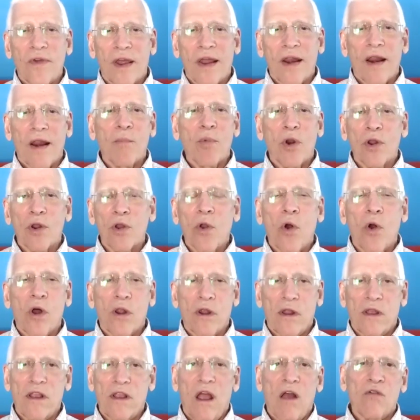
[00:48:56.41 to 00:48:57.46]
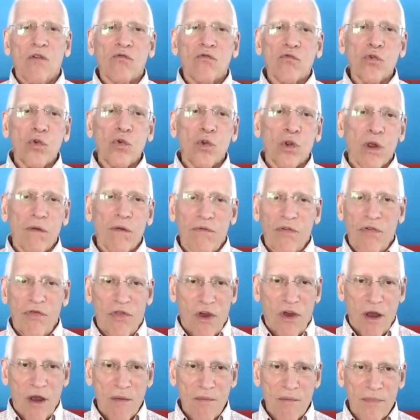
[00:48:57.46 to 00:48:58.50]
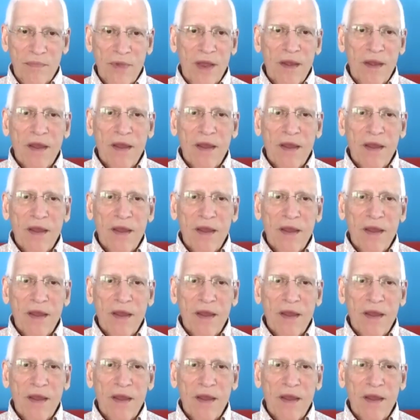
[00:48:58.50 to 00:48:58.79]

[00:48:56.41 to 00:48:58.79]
and I'm going to call it a rule of thumb,